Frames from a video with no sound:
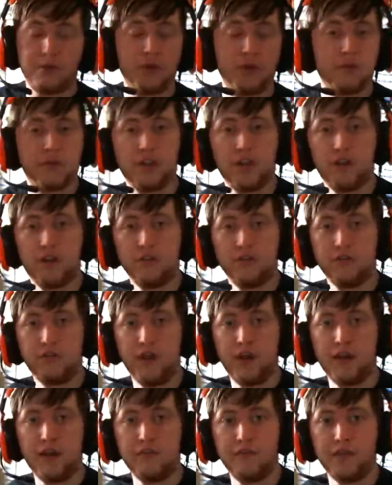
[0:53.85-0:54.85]
were told
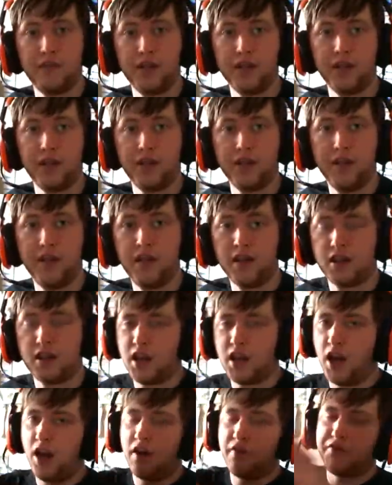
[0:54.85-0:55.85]
that the
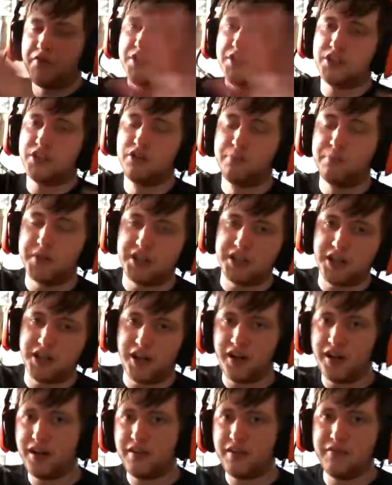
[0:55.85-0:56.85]
cover
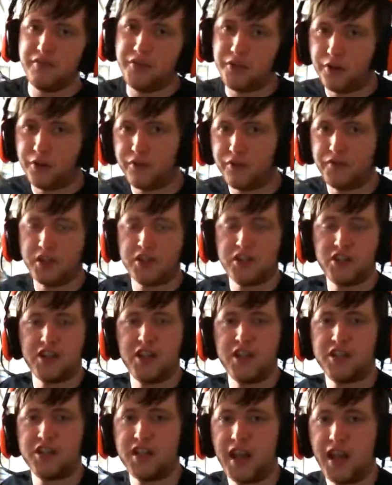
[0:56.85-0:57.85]
superstar for this
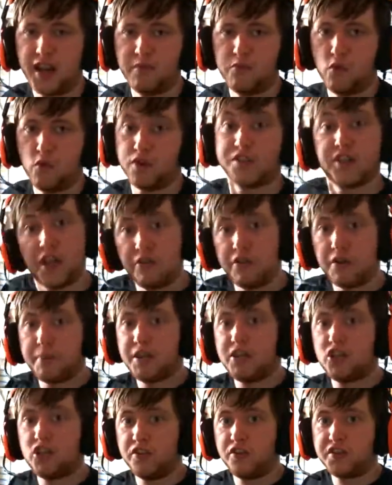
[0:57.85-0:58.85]
year's game was going to be
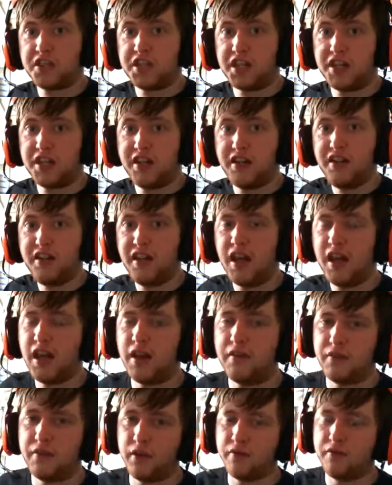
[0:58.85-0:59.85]
John Cena,
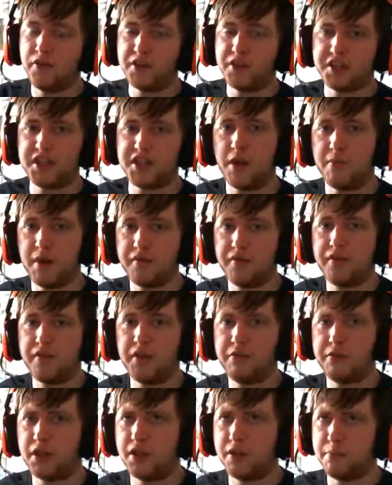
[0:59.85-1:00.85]
and for the first time ever they
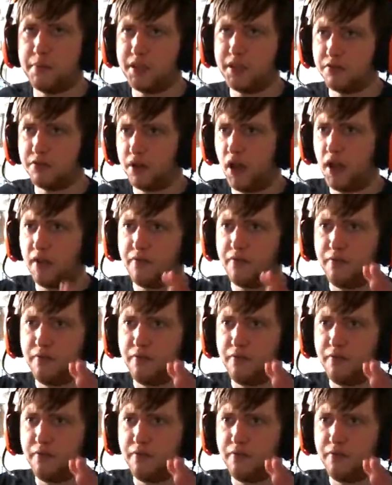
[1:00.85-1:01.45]
were going to be doing a